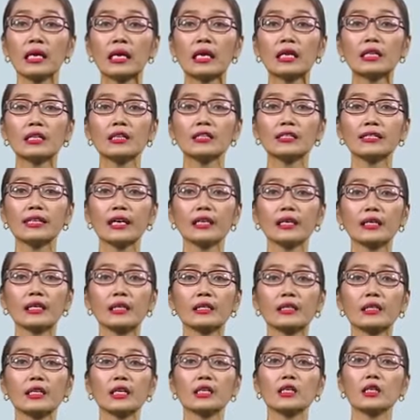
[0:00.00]
in the
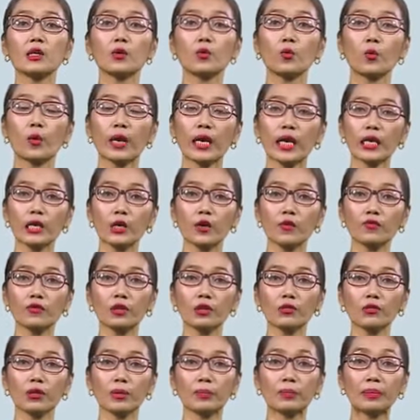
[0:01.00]
Deccan in the wake of
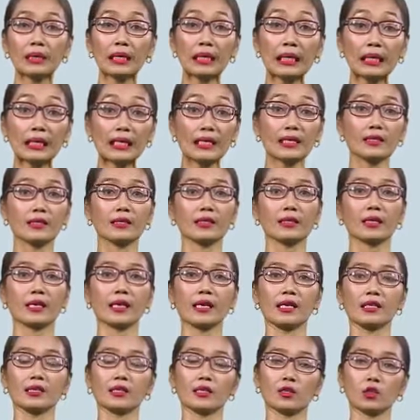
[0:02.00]
the rebellions
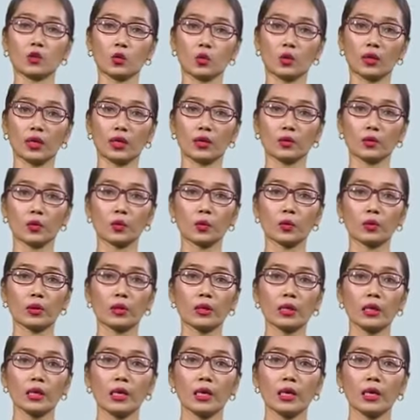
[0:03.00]
against the Tughlaq rule.